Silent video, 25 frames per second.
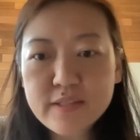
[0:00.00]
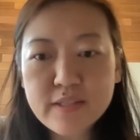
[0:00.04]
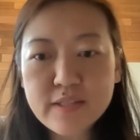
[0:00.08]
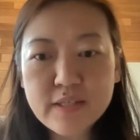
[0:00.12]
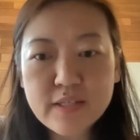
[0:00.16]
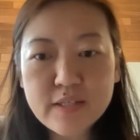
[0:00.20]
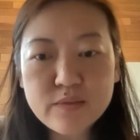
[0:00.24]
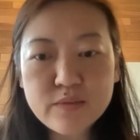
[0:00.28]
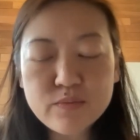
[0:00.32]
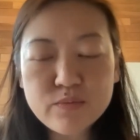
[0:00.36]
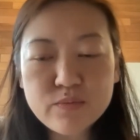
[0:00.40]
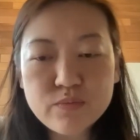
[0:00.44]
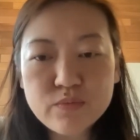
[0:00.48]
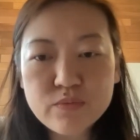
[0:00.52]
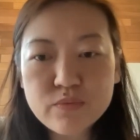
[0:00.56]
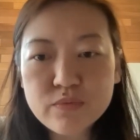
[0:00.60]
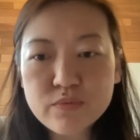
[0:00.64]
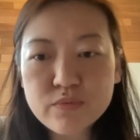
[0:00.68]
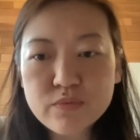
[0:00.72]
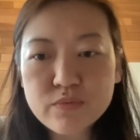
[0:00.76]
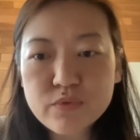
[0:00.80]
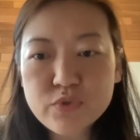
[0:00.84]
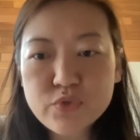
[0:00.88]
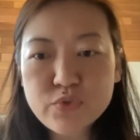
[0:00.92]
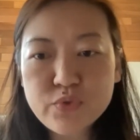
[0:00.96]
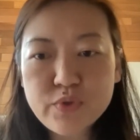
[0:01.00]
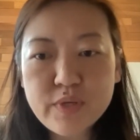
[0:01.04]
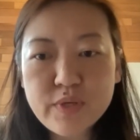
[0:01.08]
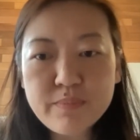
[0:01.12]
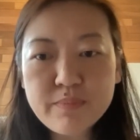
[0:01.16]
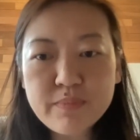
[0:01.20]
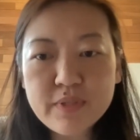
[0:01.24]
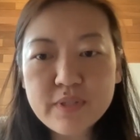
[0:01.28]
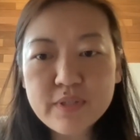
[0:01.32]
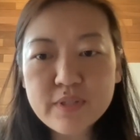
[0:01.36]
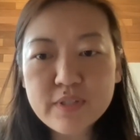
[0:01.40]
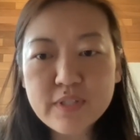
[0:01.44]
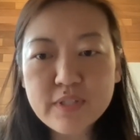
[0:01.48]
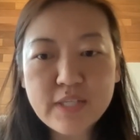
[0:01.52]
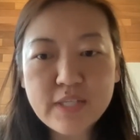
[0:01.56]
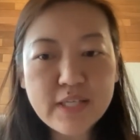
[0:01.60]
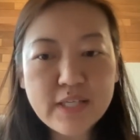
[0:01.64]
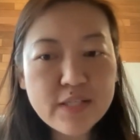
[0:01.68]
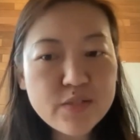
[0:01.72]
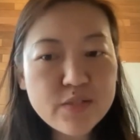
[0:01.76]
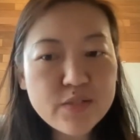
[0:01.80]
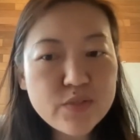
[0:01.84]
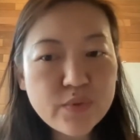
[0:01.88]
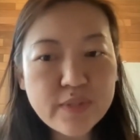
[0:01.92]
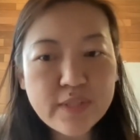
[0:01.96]
the treatment
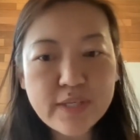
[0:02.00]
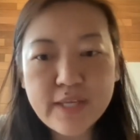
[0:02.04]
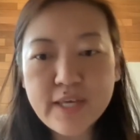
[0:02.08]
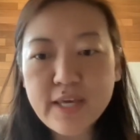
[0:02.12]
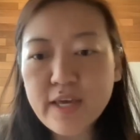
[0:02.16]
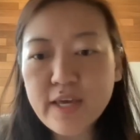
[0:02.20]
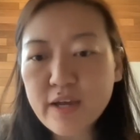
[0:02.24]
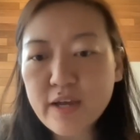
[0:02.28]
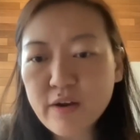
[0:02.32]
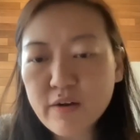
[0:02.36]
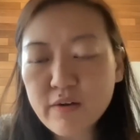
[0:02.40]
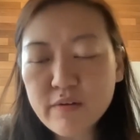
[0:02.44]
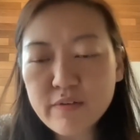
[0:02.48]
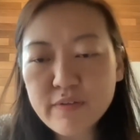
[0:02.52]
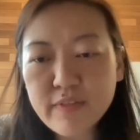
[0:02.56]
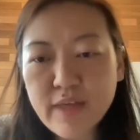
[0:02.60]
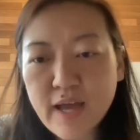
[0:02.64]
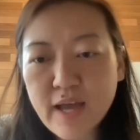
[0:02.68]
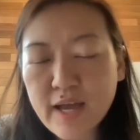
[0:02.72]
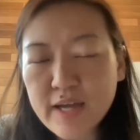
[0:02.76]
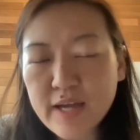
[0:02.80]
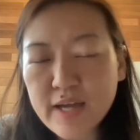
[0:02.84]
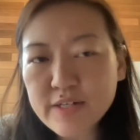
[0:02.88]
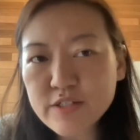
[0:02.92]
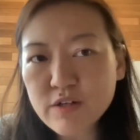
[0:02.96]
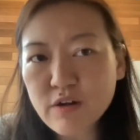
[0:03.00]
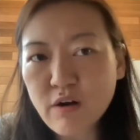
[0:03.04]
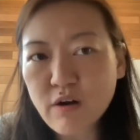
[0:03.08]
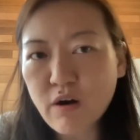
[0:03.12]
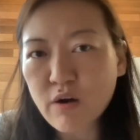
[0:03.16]
needs or the care that